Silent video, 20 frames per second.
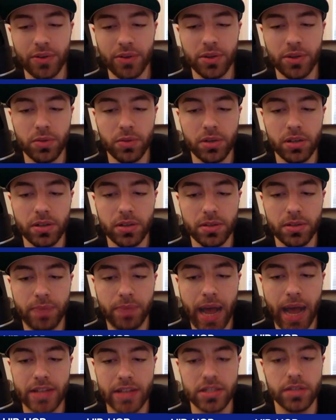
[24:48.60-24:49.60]
only when
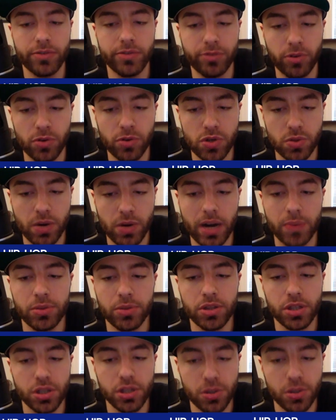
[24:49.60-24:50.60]
passing the first ride
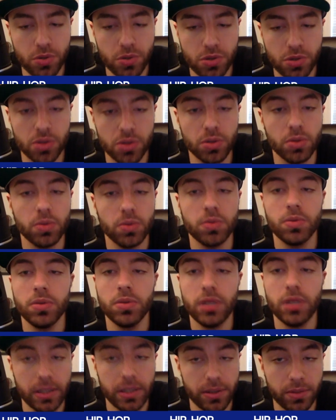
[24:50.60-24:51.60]
with the U
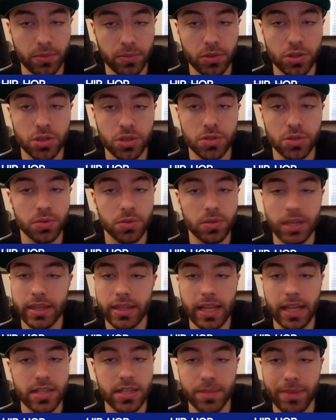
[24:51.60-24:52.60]
two, which you that
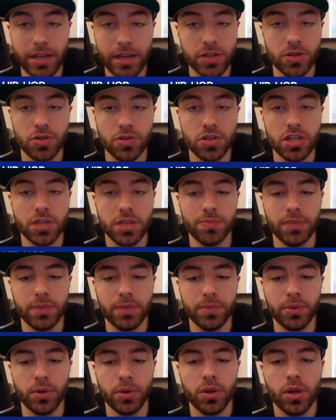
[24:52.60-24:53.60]
that's the major
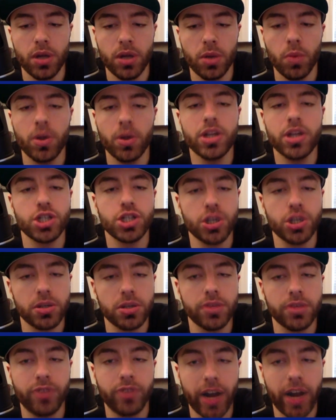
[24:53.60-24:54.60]
achievement, but what is your
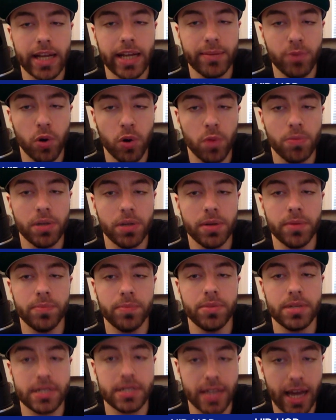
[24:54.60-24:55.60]
defining moment
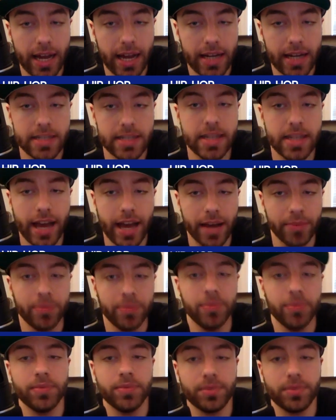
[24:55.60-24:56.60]
besides that
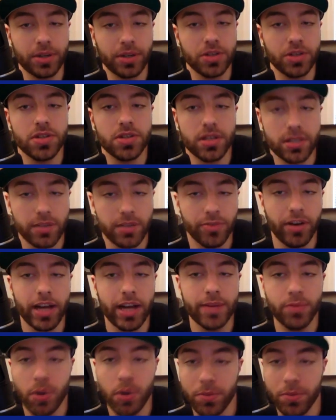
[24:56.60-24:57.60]
because the
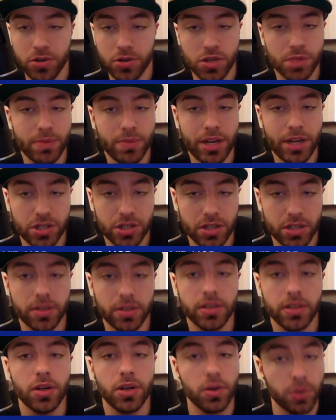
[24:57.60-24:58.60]
defining moment you just
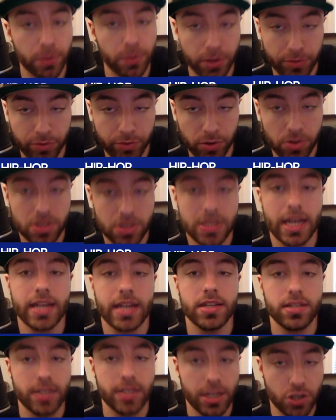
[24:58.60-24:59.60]
mentioned, you know, the, the first
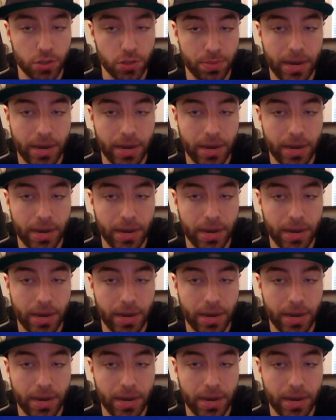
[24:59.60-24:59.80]
test that you